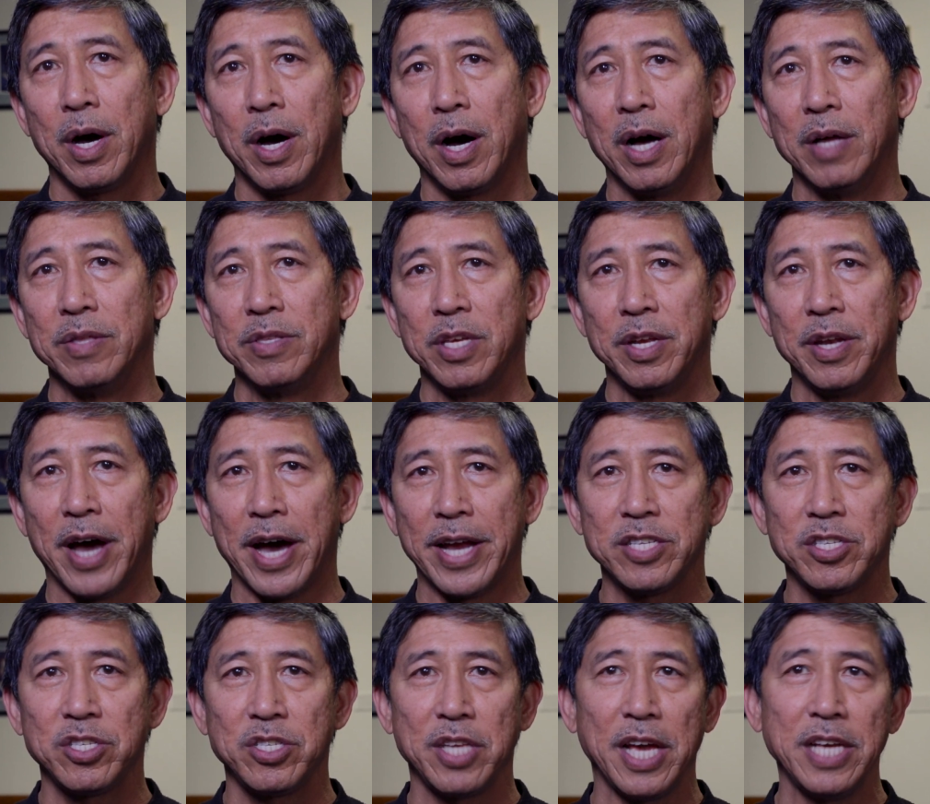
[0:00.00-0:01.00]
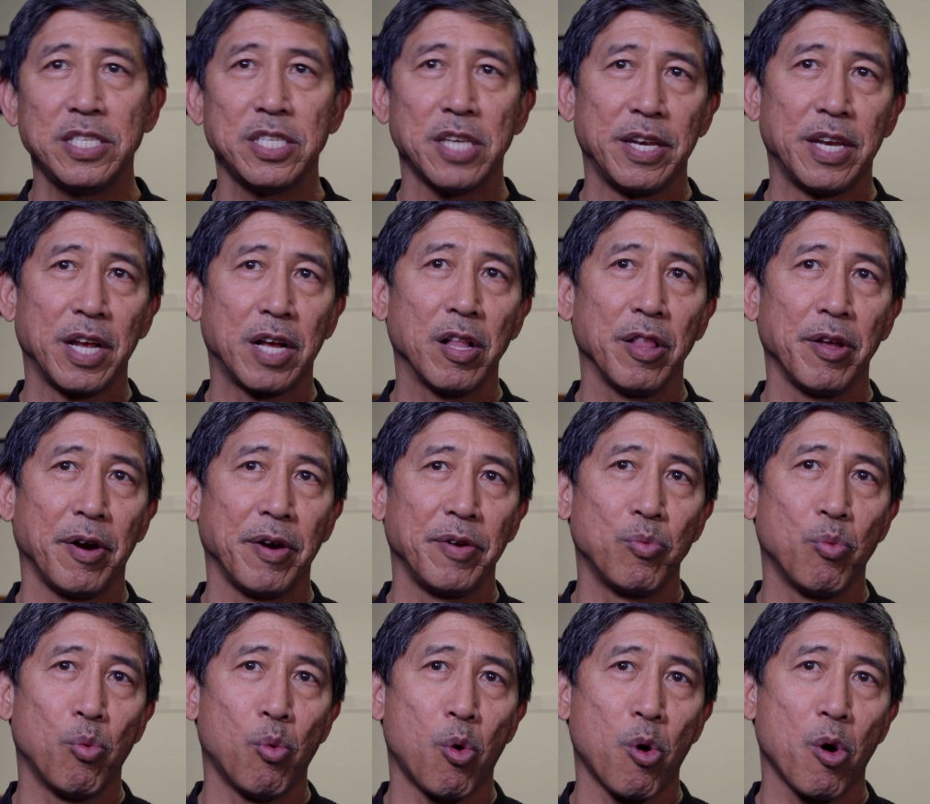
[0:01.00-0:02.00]
The United States had
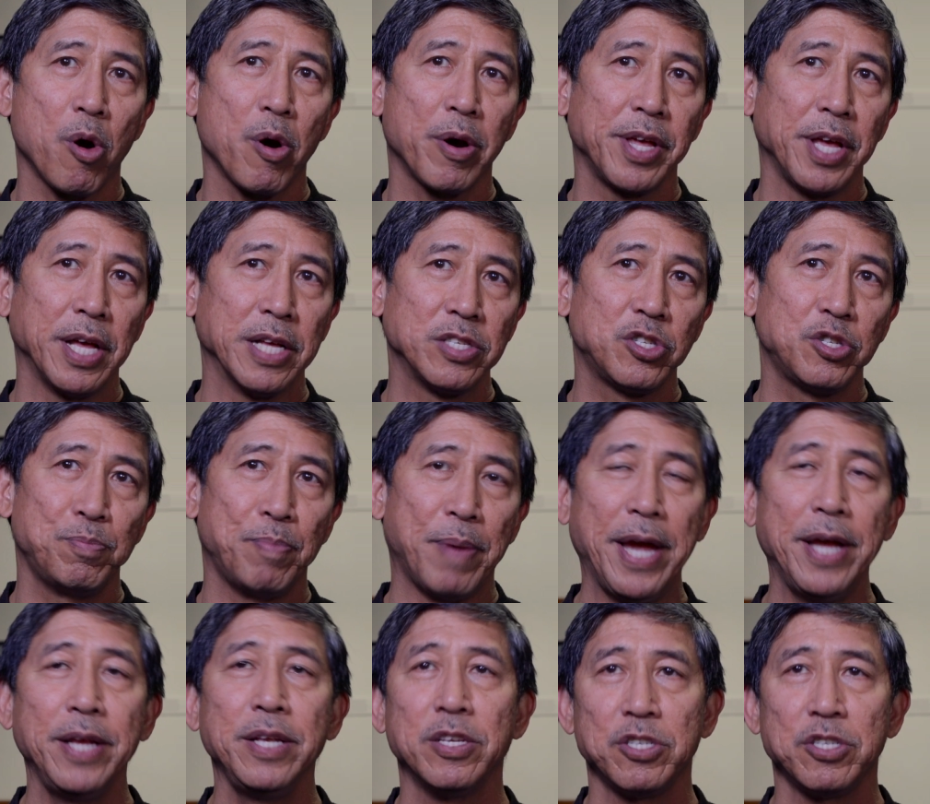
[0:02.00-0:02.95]
declared war against Spain,